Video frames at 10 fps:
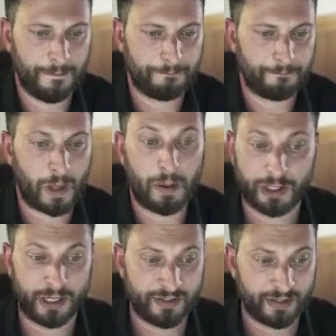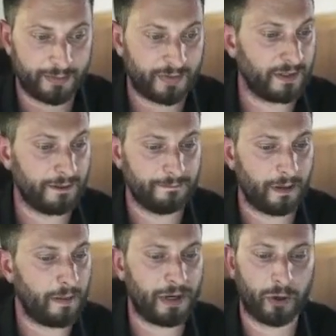More customs.
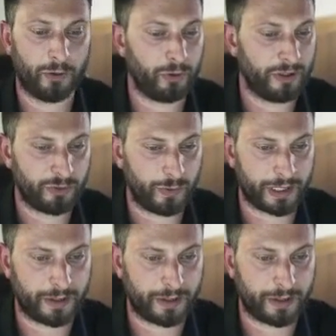I'm going to go through these quick.